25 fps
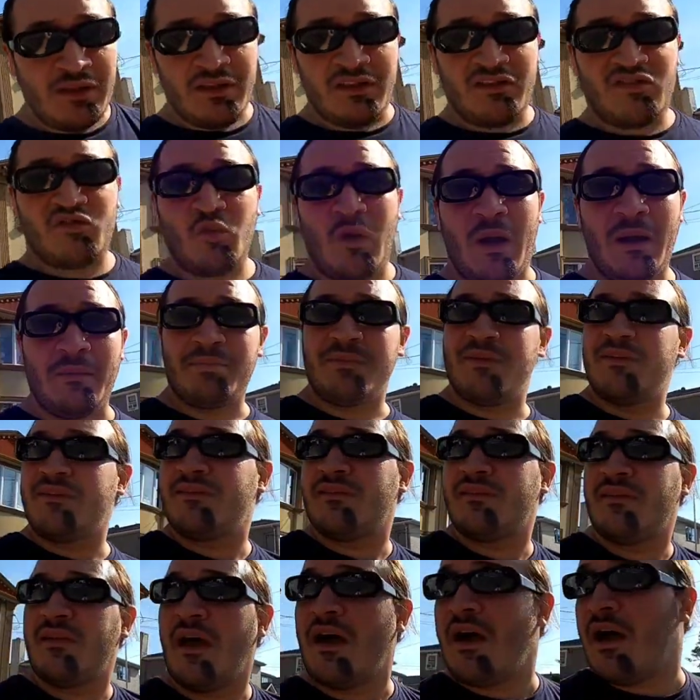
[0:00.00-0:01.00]
Let's swap it
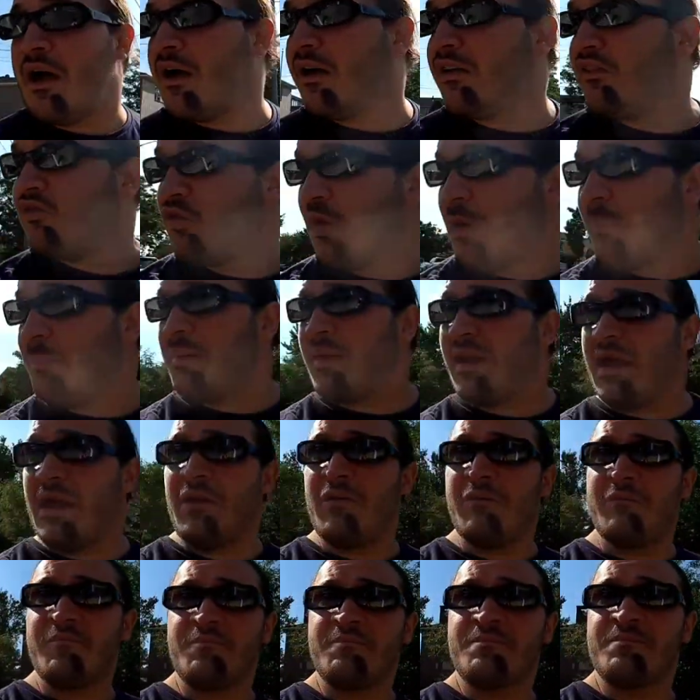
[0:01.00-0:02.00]
out.
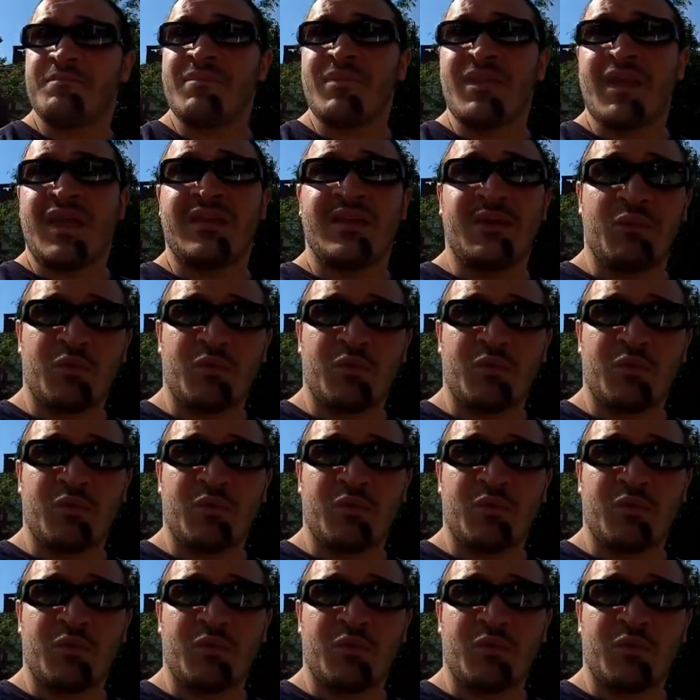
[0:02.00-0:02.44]
And